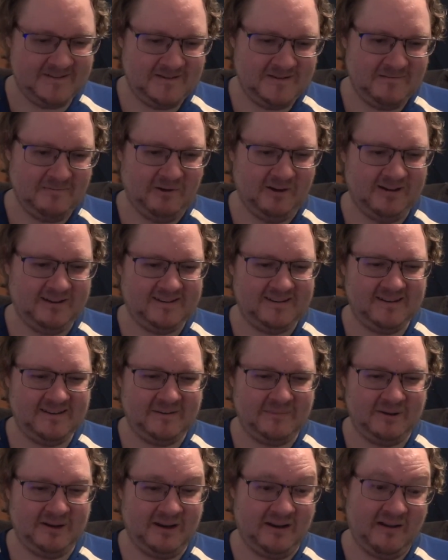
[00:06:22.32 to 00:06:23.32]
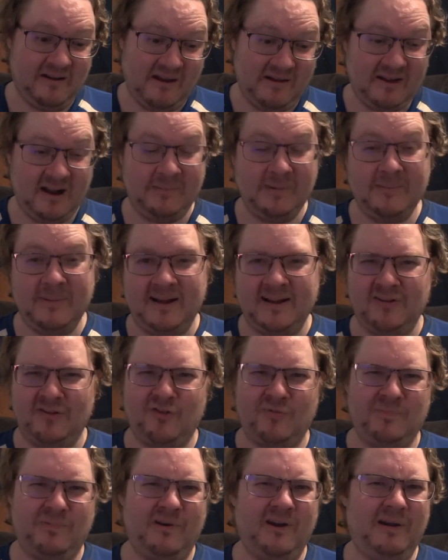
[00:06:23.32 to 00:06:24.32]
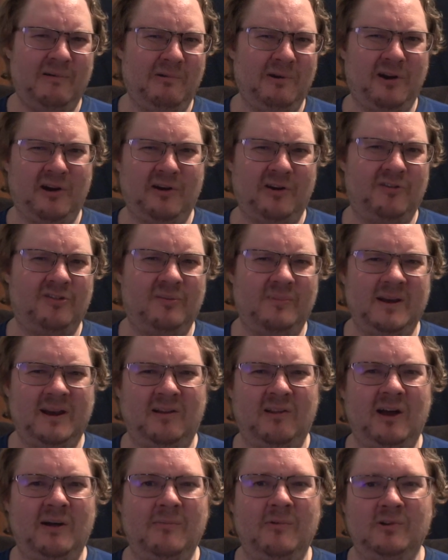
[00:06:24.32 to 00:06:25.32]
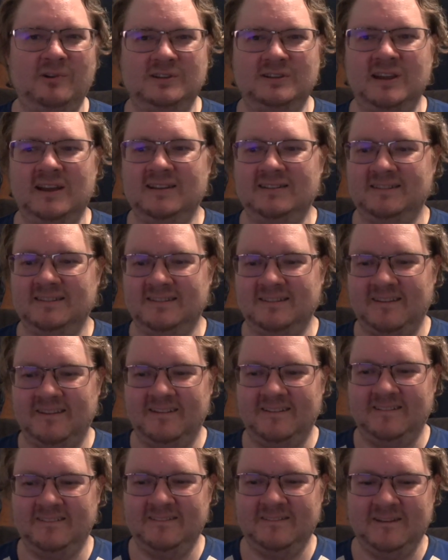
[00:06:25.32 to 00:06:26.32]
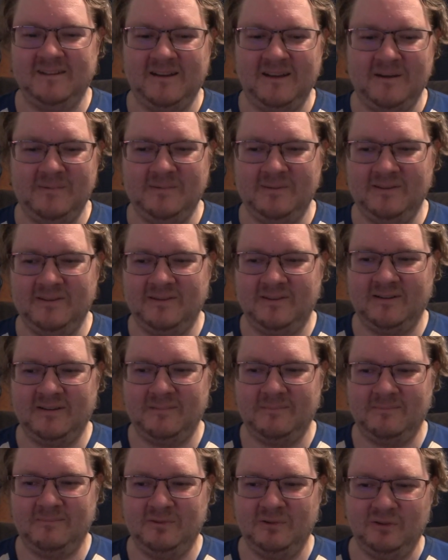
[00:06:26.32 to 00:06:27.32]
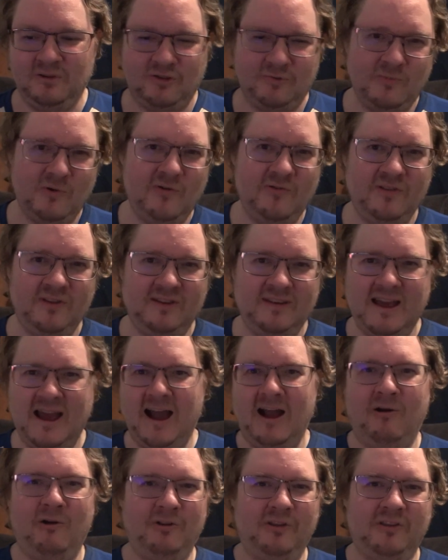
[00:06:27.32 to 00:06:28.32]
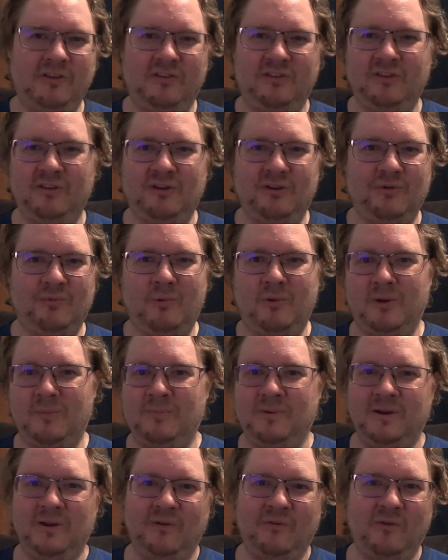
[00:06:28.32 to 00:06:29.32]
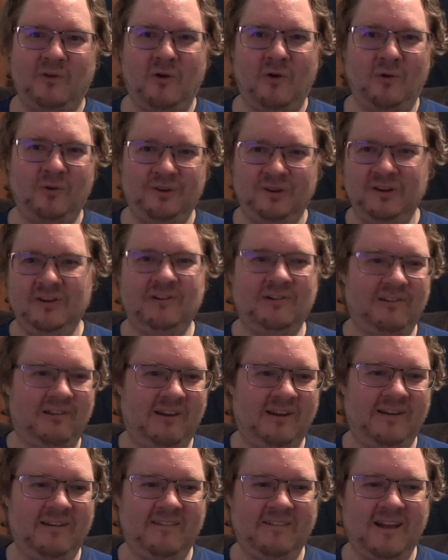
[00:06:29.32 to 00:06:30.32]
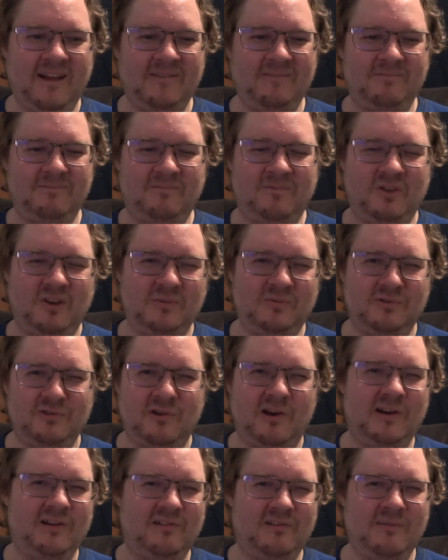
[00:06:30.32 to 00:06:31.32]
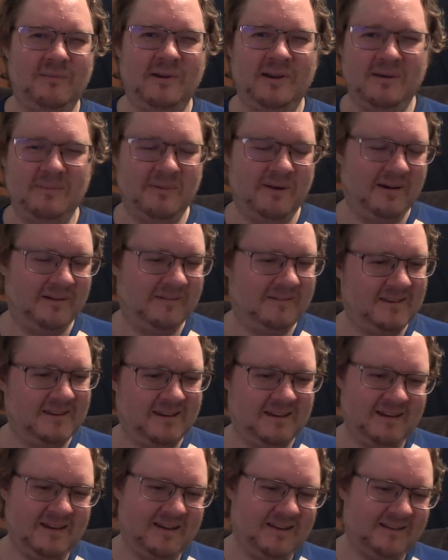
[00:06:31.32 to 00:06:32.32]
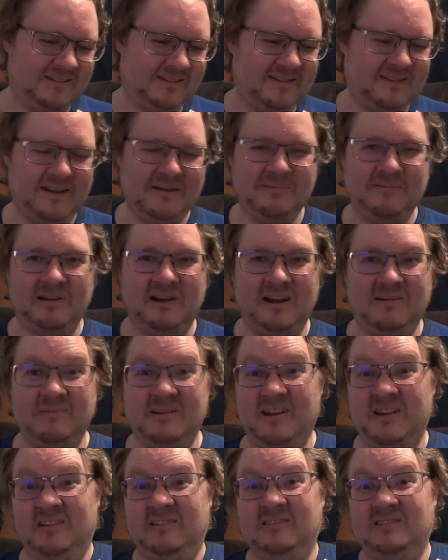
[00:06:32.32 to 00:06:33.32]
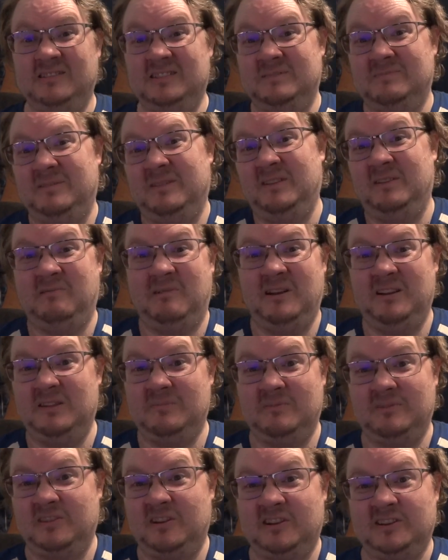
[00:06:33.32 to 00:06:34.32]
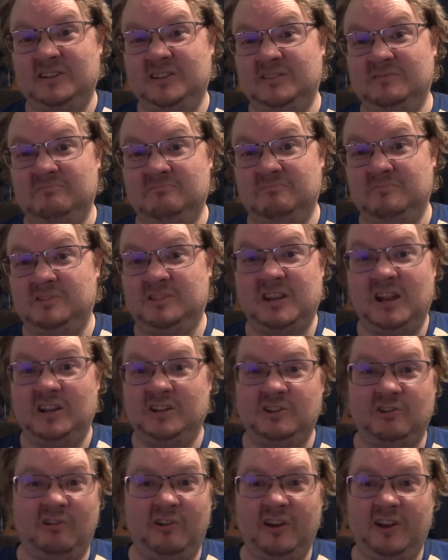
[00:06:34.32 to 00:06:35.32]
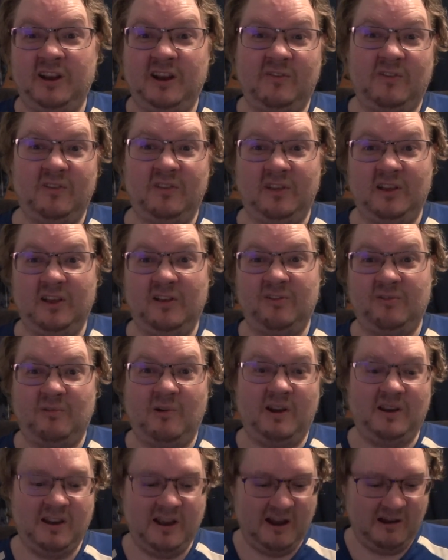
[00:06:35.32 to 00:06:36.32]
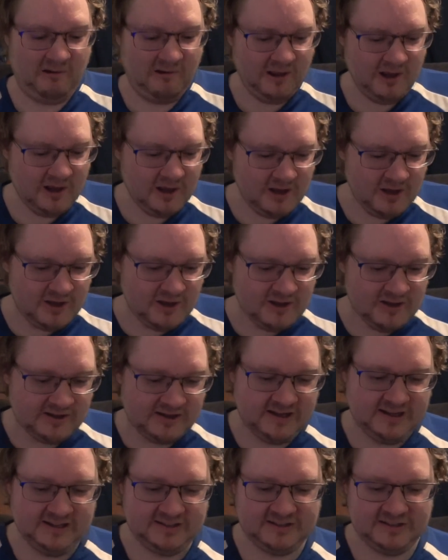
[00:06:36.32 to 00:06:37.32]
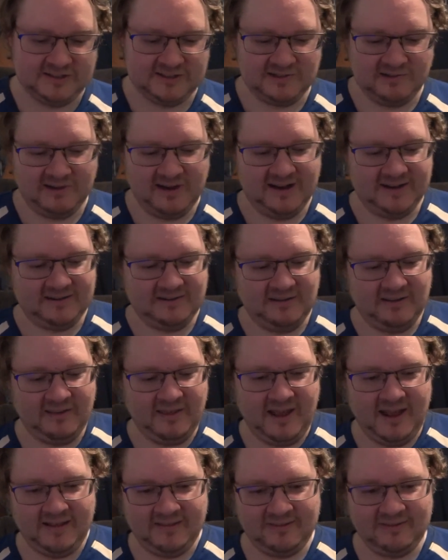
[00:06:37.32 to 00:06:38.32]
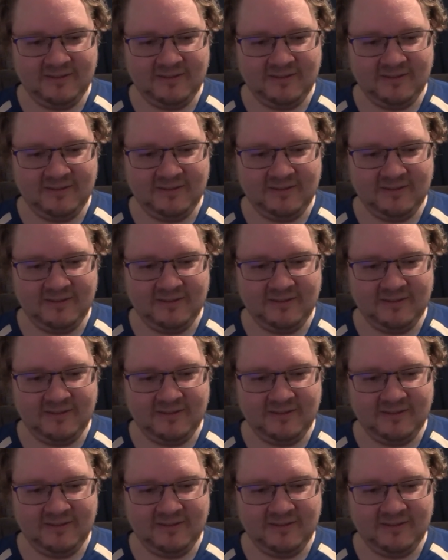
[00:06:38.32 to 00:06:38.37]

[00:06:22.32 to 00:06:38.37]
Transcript: Which, I mean, coming back in spring would honestly make a lot more sense. It's like, yeah, I mean, they're going to do this movie now, and then the series won't appear for a whole year later. That seems strange to me. But at the same time, it could just be the way the production scheduling and everything is right now. Here's the short answer to that.